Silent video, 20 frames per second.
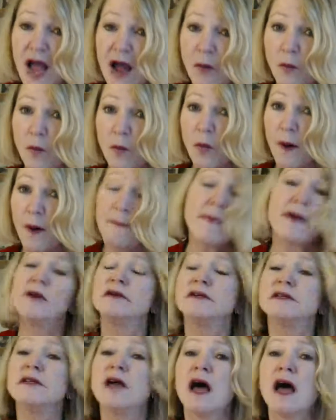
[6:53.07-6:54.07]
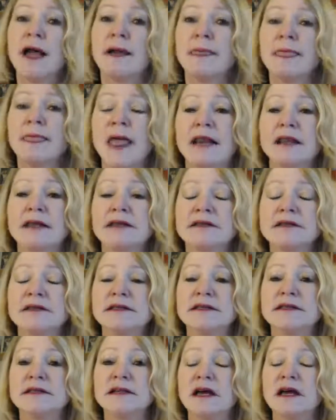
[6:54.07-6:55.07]
what better time?
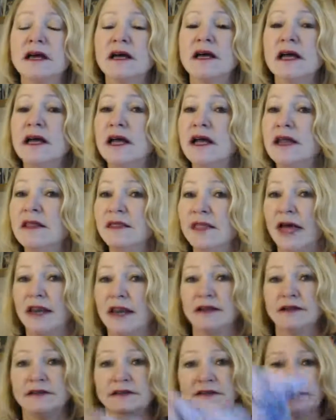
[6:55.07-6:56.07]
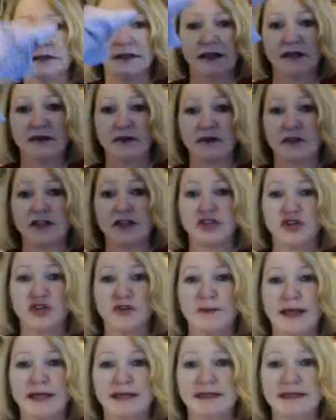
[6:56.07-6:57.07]
These are the two
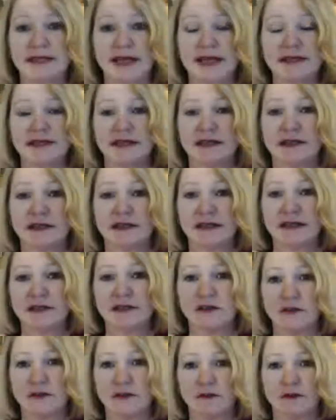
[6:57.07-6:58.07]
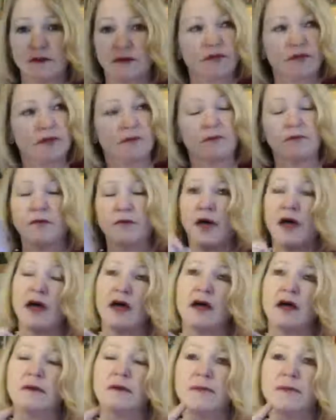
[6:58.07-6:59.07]
mainstays, and these are
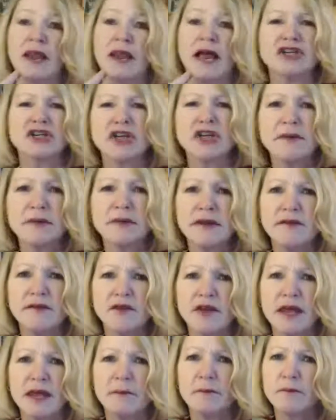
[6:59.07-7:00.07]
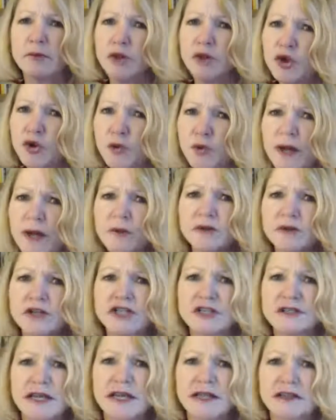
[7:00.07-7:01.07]
and actually I believe you get a blue one, which
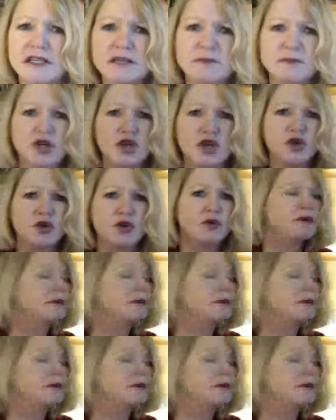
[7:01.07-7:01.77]
is like this blue.